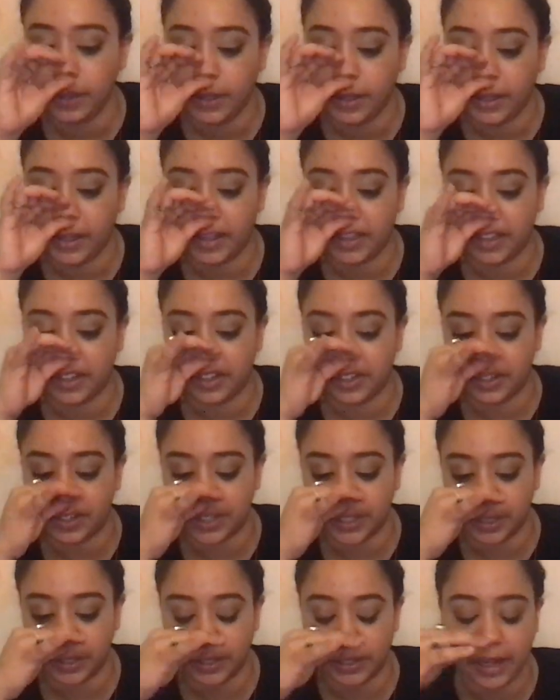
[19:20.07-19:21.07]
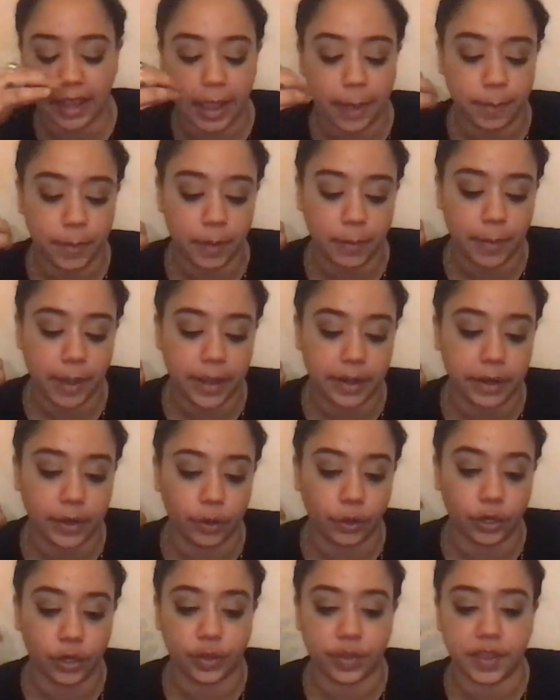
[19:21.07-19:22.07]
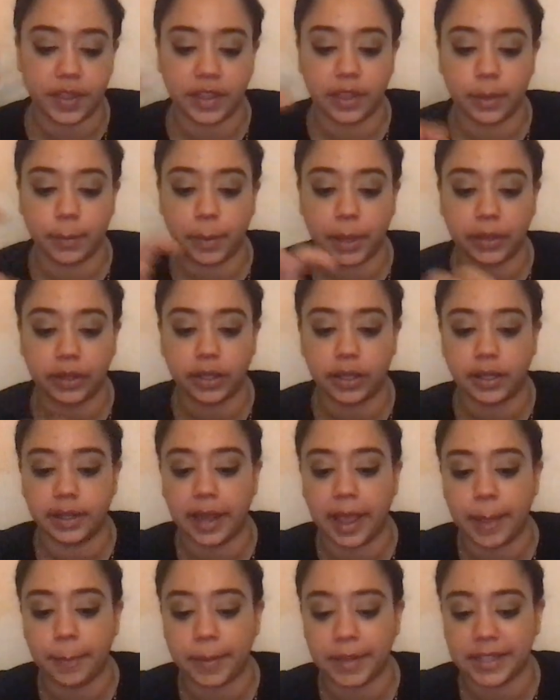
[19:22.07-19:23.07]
Either you're still unhappy about it or you're thinking about the unhappy